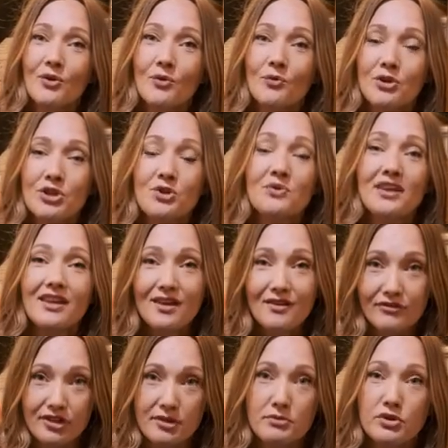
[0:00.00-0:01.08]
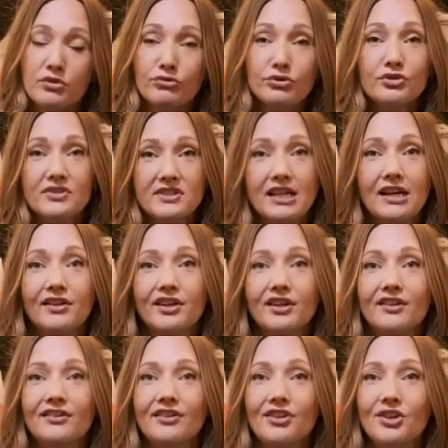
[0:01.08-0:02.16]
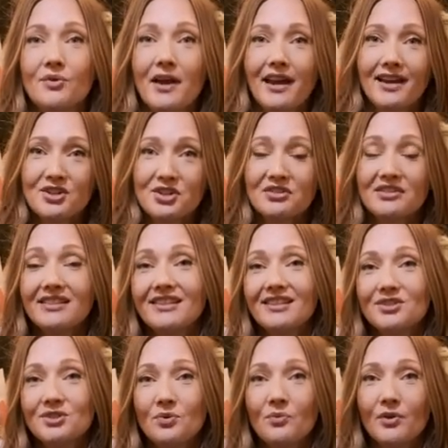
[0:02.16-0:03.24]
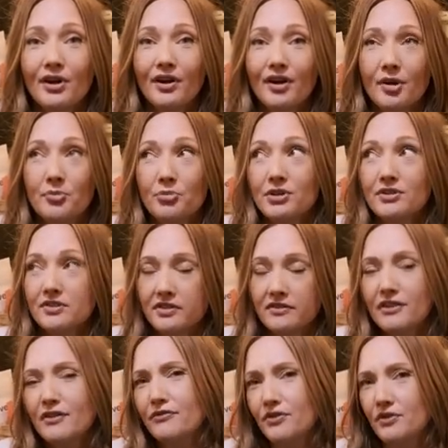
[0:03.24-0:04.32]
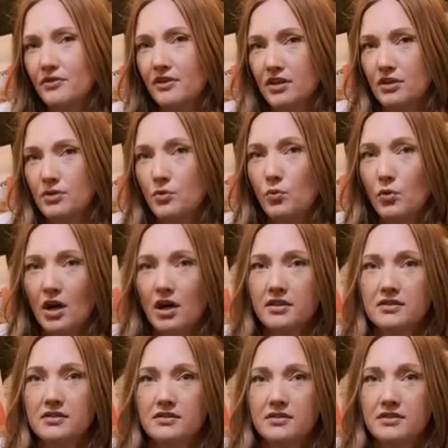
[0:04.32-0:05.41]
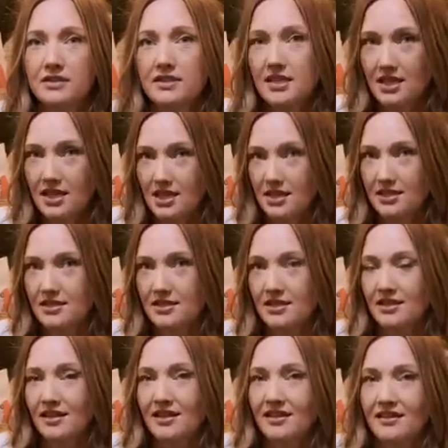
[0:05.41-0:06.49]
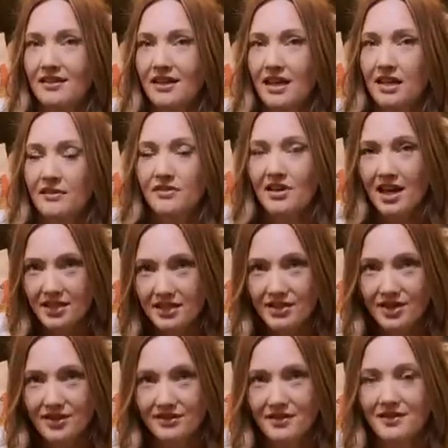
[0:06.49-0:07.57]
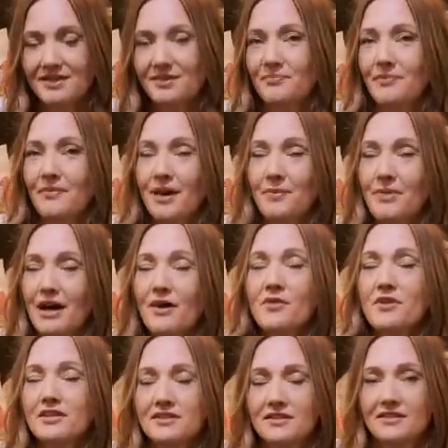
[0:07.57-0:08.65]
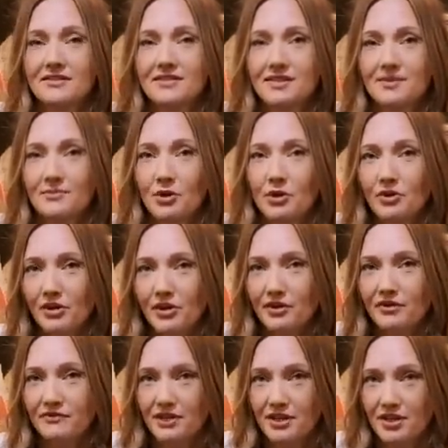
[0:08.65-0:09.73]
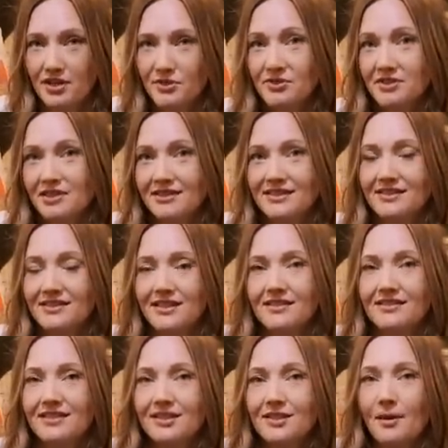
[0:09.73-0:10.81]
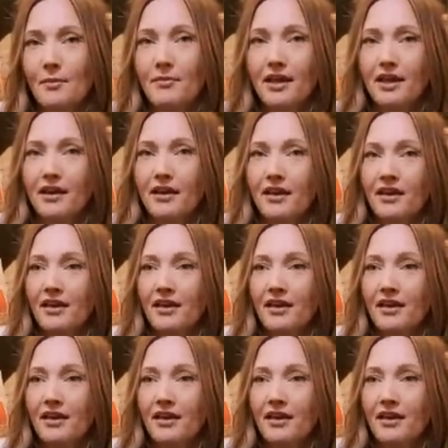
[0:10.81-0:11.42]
When you eat from your root cellar, you actually need to work on preserving food that you want to eat. And I've kind of talked about this in some earlier videos this season, but